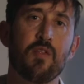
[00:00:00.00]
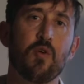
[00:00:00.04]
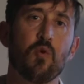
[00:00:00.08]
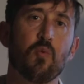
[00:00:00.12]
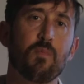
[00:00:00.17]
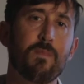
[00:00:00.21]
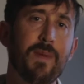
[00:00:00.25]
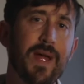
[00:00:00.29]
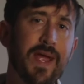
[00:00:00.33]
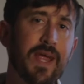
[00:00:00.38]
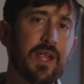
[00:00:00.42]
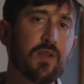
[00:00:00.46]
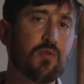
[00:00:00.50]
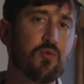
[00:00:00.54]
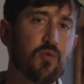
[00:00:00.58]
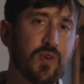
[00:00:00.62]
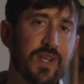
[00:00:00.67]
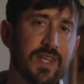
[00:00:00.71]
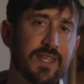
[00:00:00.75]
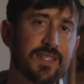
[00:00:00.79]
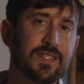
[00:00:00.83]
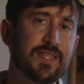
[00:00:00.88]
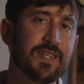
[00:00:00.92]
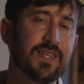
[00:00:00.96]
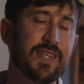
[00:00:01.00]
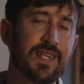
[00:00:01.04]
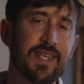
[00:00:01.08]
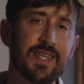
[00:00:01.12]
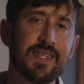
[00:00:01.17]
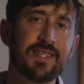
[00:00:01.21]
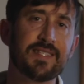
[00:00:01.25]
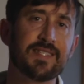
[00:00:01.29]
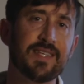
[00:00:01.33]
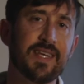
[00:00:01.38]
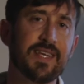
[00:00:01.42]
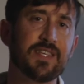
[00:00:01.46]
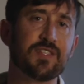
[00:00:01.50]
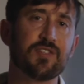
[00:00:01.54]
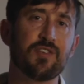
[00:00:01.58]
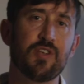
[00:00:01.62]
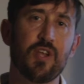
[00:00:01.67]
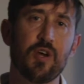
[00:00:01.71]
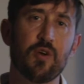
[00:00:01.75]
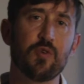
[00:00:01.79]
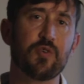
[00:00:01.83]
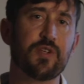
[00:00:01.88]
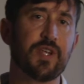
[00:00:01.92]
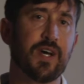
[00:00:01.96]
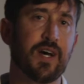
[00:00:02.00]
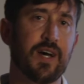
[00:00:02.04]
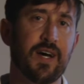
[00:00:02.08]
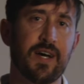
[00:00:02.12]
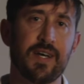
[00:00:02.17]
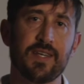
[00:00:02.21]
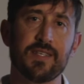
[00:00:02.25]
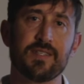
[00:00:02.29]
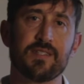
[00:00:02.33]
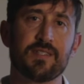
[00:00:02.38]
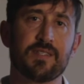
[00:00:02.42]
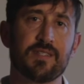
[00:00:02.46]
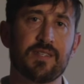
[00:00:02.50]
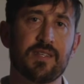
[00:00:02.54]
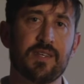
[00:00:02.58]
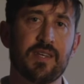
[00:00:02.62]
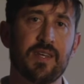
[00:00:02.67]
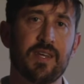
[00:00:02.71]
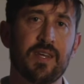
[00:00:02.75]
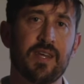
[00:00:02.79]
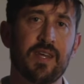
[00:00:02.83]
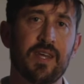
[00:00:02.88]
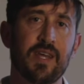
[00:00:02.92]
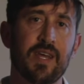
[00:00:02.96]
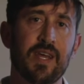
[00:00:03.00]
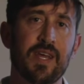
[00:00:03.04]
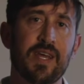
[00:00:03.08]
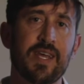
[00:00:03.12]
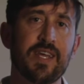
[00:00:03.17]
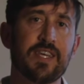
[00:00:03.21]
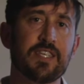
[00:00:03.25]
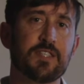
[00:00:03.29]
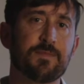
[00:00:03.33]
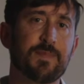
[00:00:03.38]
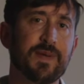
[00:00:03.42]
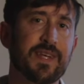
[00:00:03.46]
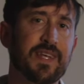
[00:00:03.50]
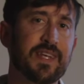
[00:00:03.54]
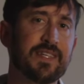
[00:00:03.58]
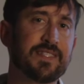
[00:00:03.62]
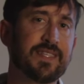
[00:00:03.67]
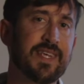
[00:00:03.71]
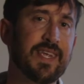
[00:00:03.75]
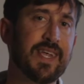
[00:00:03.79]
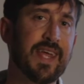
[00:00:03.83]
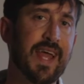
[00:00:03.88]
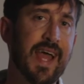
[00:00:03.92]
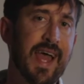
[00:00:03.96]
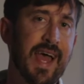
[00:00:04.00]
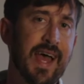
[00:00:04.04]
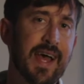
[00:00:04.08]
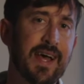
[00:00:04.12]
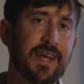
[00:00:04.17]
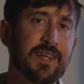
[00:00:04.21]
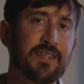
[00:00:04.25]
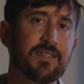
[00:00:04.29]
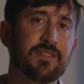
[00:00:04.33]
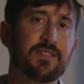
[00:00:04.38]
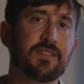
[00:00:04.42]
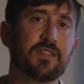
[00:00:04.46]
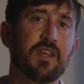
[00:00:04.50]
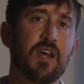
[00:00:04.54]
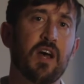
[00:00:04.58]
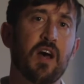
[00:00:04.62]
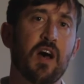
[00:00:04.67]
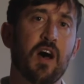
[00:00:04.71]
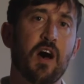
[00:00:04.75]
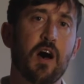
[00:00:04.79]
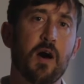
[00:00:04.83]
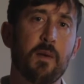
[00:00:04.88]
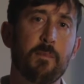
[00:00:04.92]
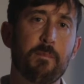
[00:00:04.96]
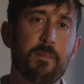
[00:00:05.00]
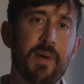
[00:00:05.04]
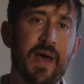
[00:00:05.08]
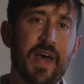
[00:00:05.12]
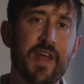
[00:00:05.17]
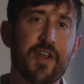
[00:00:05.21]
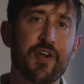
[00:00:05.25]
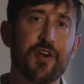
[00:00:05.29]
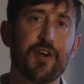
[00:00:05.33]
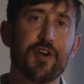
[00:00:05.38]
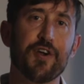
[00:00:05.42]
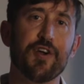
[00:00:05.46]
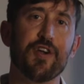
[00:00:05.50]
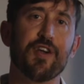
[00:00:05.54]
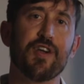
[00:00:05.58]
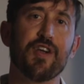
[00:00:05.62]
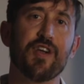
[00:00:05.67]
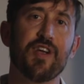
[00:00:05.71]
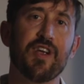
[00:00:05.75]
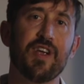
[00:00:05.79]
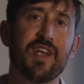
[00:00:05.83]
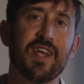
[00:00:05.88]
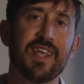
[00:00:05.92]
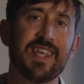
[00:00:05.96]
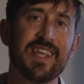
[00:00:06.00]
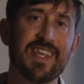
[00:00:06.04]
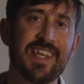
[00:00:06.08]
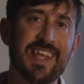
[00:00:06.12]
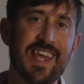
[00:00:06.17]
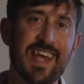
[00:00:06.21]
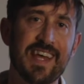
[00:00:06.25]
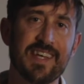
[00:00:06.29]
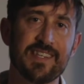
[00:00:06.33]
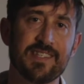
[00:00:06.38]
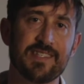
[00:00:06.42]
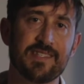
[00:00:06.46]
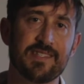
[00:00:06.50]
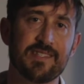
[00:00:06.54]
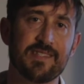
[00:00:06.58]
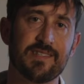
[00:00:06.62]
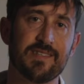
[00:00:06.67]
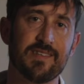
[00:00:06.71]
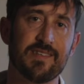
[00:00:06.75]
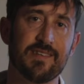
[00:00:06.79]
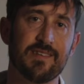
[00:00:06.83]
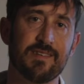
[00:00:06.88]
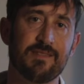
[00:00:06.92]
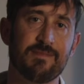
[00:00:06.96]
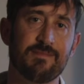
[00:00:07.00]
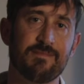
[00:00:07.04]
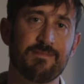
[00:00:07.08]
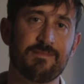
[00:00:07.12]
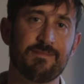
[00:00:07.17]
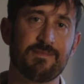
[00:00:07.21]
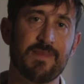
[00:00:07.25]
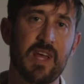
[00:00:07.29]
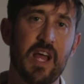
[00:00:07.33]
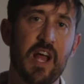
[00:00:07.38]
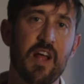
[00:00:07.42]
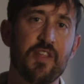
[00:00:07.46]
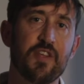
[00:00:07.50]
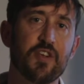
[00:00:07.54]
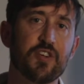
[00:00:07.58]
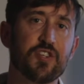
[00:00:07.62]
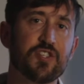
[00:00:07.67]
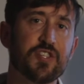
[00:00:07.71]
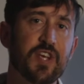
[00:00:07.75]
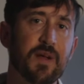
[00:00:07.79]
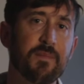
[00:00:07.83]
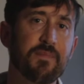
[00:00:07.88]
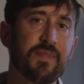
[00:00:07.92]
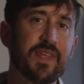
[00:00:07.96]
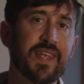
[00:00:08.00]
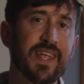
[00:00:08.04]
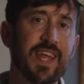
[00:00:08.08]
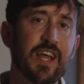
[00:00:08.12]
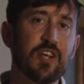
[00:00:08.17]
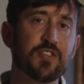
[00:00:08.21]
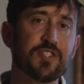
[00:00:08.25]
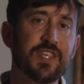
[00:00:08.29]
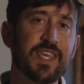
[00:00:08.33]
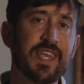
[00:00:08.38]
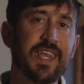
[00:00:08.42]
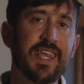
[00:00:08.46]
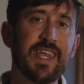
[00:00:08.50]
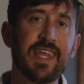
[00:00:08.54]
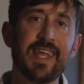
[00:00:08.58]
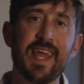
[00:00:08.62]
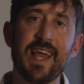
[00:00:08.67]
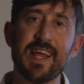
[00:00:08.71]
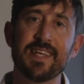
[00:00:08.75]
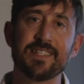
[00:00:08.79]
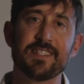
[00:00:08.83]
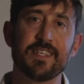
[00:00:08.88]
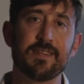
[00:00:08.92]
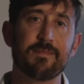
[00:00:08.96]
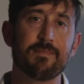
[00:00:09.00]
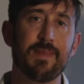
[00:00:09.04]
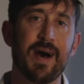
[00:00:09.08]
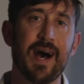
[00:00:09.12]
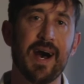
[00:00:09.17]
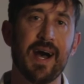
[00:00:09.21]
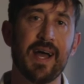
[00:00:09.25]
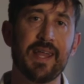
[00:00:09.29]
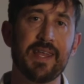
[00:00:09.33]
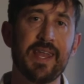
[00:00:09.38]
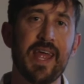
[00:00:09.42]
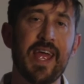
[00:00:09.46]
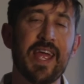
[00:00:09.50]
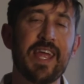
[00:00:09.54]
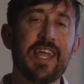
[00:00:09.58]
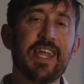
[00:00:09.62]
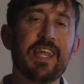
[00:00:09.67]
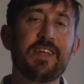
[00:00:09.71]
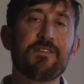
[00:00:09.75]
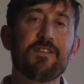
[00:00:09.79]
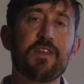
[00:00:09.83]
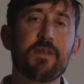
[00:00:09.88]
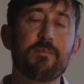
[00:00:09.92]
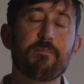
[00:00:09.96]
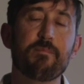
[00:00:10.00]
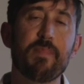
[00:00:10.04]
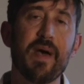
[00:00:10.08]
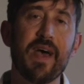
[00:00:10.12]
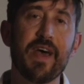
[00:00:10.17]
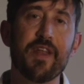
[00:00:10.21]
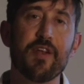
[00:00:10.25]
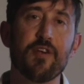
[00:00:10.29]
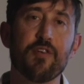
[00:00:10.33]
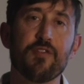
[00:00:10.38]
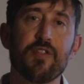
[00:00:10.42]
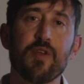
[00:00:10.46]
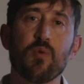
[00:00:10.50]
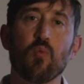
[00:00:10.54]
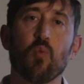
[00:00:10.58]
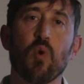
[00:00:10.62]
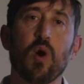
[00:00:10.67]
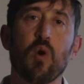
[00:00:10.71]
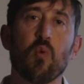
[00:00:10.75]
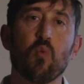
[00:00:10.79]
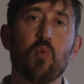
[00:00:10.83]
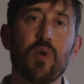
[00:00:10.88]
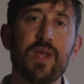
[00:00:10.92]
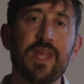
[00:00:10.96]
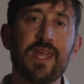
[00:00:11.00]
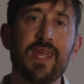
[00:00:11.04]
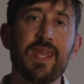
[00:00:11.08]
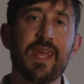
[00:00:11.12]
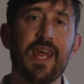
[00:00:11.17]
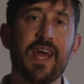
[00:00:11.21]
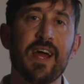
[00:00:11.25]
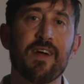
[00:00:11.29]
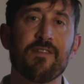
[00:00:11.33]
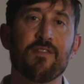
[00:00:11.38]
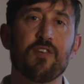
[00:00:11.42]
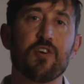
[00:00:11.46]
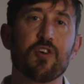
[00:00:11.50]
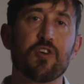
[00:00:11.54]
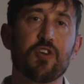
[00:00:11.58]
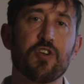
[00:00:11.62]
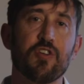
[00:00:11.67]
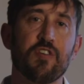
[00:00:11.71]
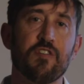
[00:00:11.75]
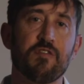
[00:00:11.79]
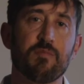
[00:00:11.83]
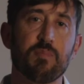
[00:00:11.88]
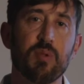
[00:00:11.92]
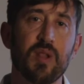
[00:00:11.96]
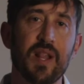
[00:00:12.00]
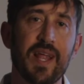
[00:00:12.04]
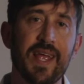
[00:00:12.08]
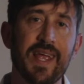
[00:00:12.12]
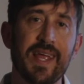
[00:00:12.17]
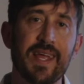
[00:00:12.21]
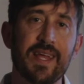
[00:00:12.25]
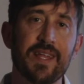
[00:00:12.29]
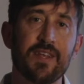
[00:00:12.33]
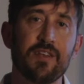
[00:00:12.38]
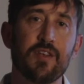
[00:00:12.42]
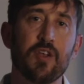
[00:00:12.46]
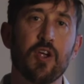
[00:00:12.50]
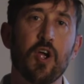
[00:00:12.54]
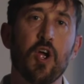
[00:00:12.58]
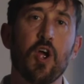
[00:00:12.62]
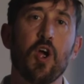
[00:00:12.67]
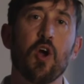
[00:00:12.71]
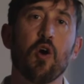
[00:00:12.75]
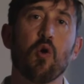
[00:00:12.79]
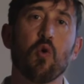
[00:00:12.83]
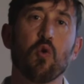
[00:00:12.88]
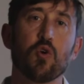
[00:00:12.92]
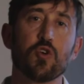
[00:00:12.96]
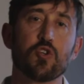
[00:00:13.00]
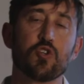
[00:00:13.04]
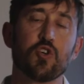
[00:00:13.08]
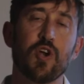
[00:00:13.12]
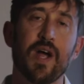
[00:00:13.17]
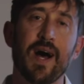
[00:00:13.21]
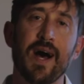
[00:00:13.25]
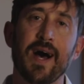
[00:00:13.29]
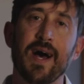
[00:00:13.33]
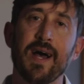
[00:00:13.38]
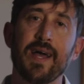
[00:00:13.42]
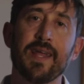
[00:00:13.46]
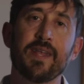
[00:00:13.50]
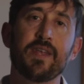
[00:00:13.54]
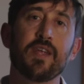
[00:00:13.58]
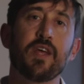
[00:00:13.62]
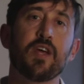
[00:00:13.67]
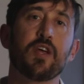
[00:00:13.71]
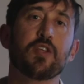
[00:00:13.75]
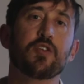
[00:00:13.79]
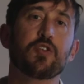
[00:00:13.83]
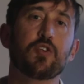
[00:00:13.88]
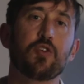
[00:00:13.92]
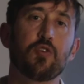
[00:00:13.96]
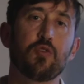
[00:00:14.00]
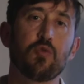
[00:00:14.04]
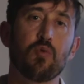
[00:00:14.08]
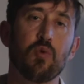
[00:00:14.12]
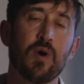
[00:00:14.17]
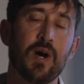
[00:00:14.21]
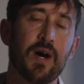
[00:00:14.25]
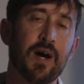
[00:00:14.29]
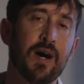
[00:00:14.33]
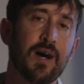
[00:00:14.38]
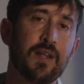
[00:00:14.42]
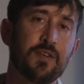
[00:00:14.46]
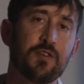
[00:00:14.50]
The main reason He says no to us is because He has a better yes. There's something else He has in mind, even better than what we ever could have planned or tried to